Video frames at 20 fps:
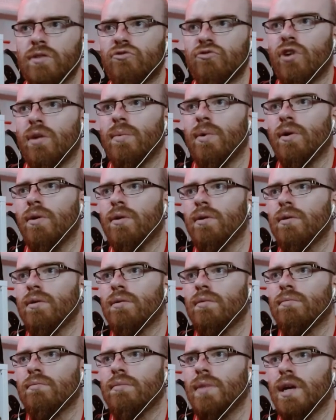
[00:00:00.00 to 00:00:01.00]
trouble,
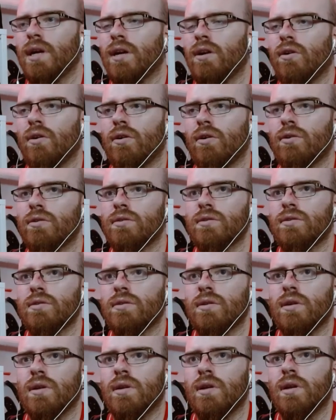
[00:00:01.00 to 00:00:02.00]
might
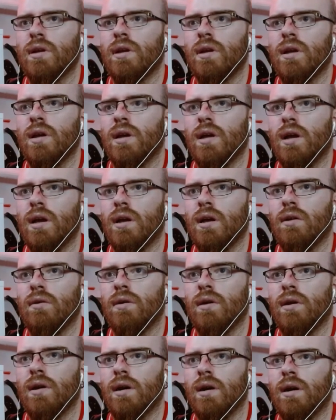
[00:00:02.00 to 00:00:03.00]
cause, you
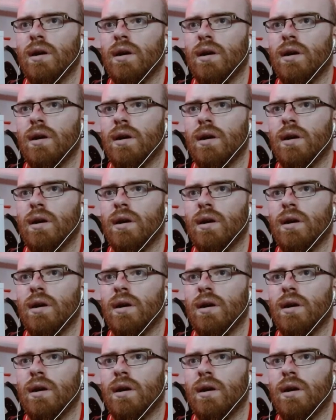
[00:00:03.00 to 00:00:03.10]
know,